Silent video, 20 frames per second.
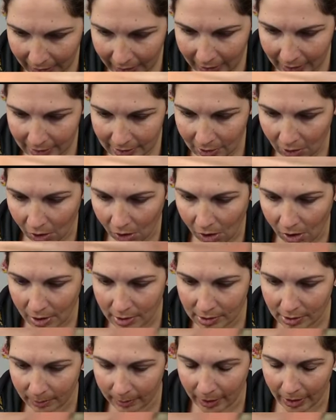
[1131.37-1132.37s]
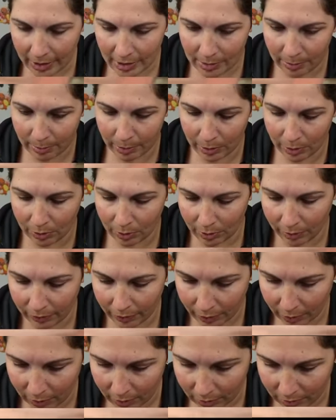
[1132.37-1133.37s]
is awesome. That's
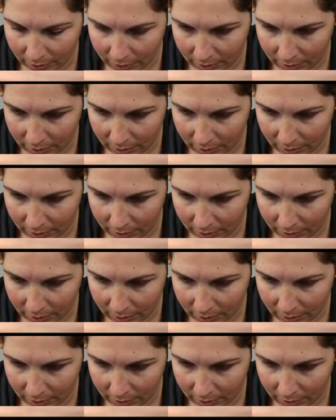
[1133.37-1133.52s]
beautiful.